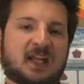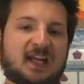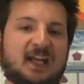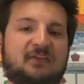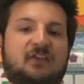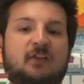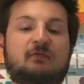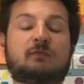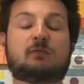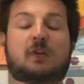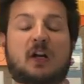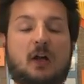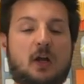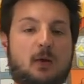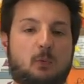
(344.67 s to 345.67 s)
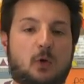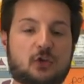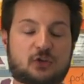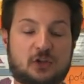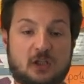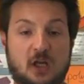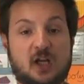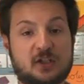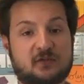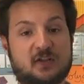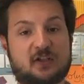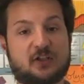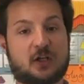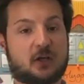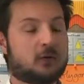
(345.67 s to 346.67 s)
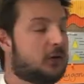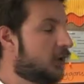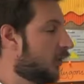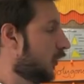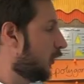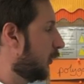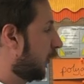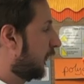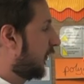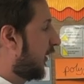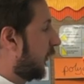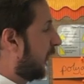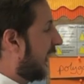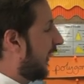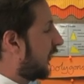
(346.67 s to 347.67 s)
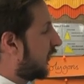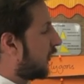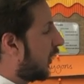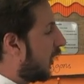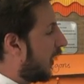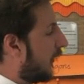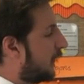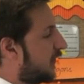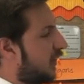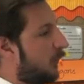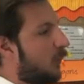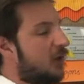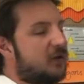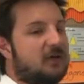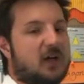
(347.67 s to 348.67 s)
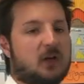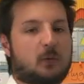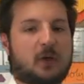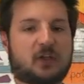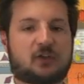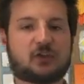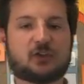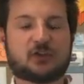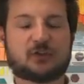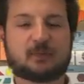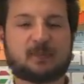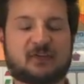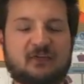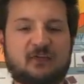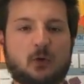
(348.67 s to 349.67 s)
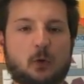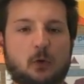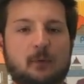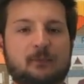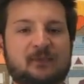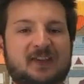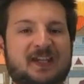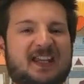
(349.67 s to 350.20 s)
If you've watched the last video, you'll have seen we had a times in one of our questions before.